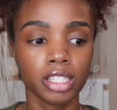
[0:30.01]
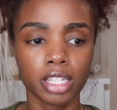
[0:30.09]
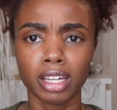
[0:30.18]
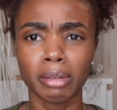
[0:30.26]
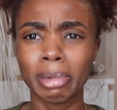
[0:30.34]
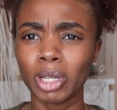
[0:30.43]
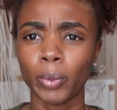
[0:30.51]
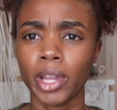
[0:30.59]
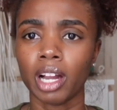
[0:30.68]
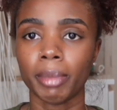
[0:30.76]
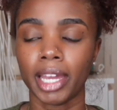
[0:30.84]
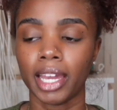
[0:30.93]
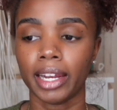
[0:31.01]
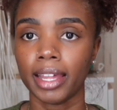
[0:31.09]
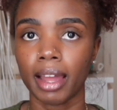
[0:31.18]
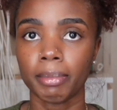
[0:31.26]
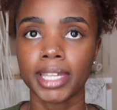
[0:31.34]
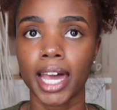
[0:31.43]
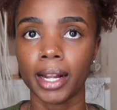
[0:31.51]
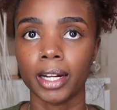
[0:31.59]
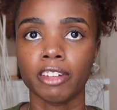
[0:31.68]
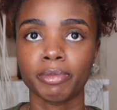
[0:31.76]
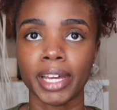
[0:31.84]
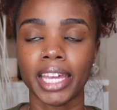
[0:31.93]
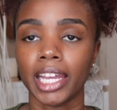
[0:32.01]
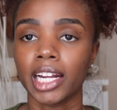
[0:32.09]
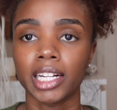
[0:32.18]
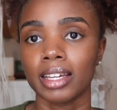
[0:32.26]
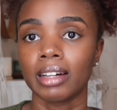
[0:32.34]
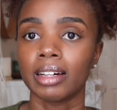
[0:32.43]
to put a wig on my head. I'm tired of my hair.